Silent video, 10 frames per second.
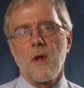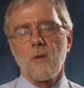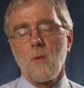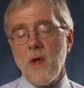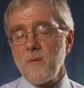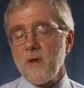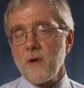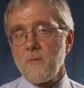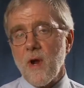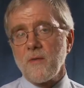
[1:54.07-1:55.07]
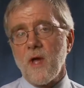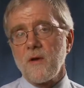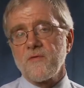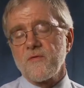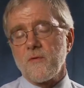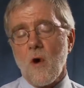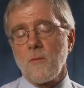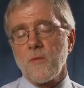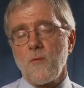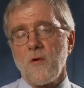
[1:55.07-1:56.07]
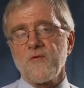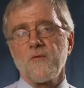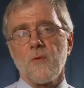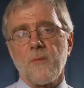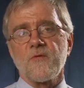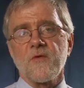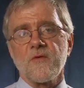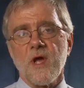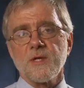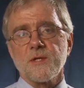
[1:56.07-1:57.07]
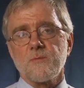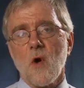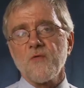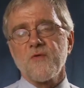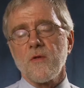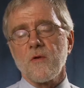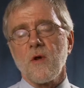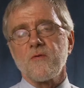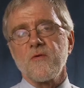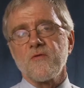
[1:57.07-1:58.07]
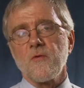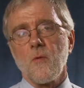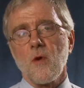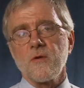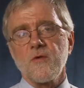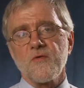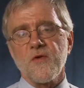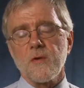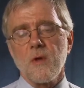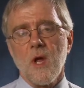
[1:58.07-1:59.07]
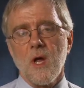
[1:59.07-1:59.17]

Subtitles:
The way we get around that is called proportional representation. Most other countries in the world use it.